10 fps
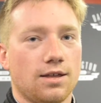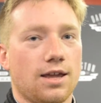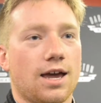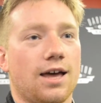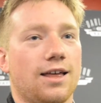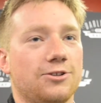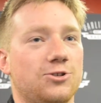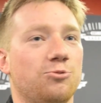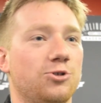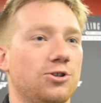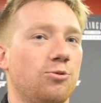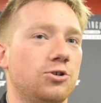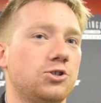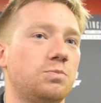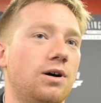Yeah, that's the
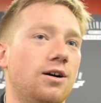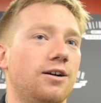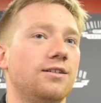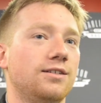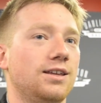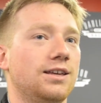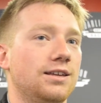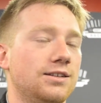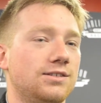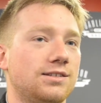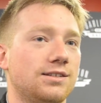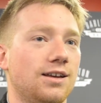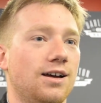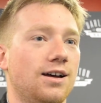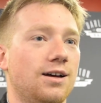worst part is
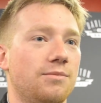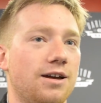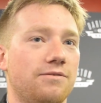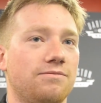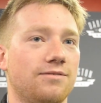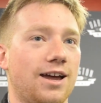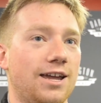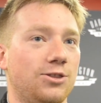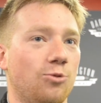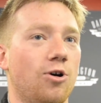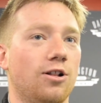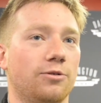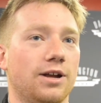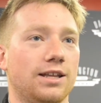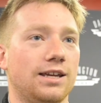I hit the wall
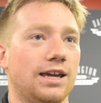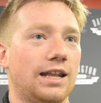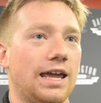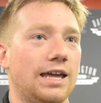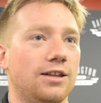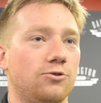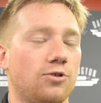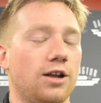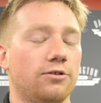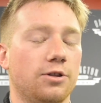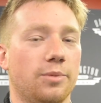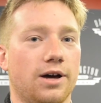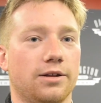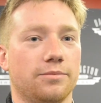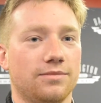already, and I hit it trying to run the
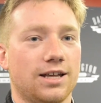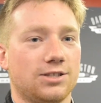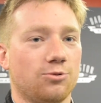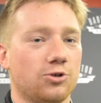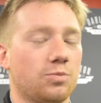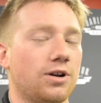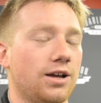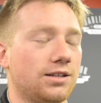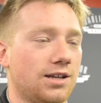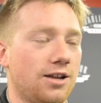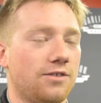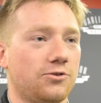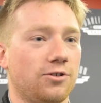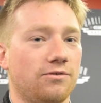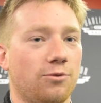bottom. That's the worst part. I got tied off
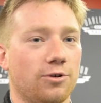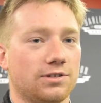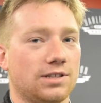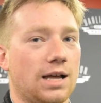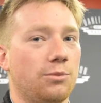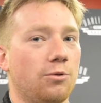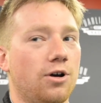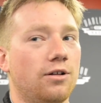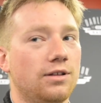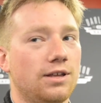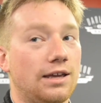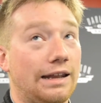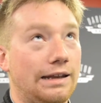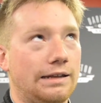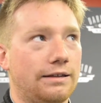turn 4 and slapped the wall.
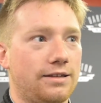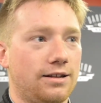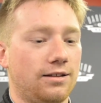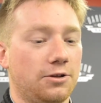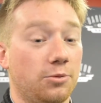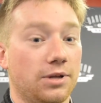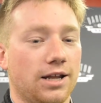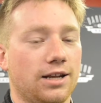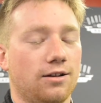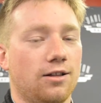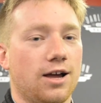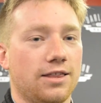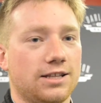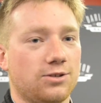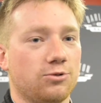I didn't just hit it a little bit, I hit it a lot.
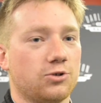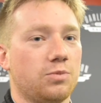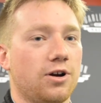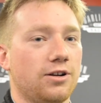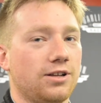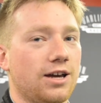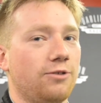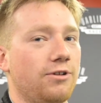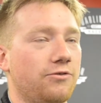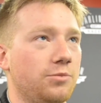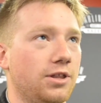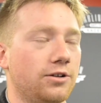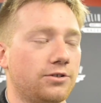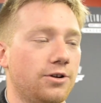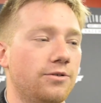That's the worst part. It got away from me there.
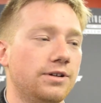So